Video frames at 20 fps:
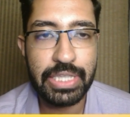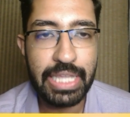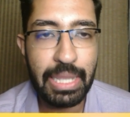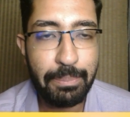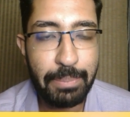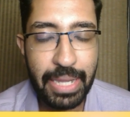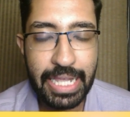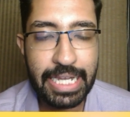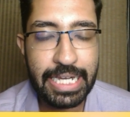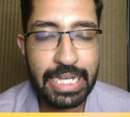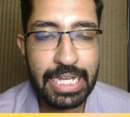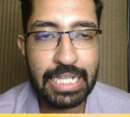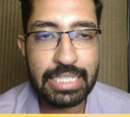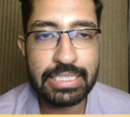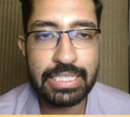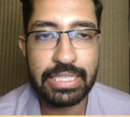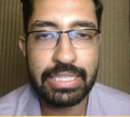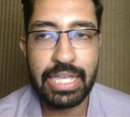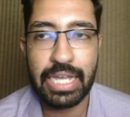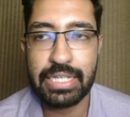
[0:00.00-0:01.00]
They're playing Leeds
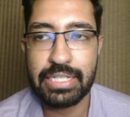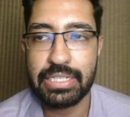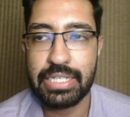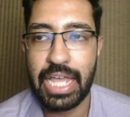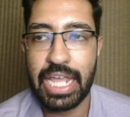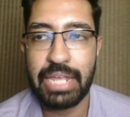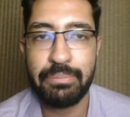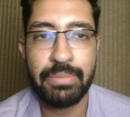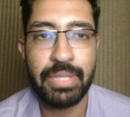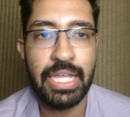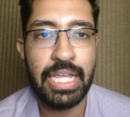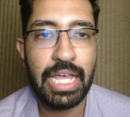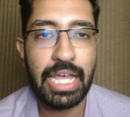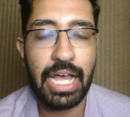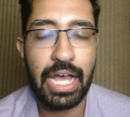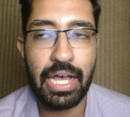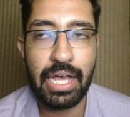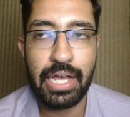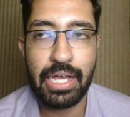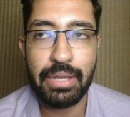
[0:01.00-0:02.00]
at that time.
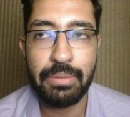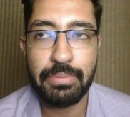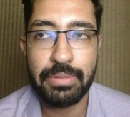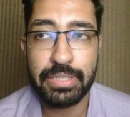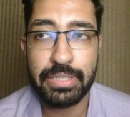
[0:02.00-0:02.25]
Uh,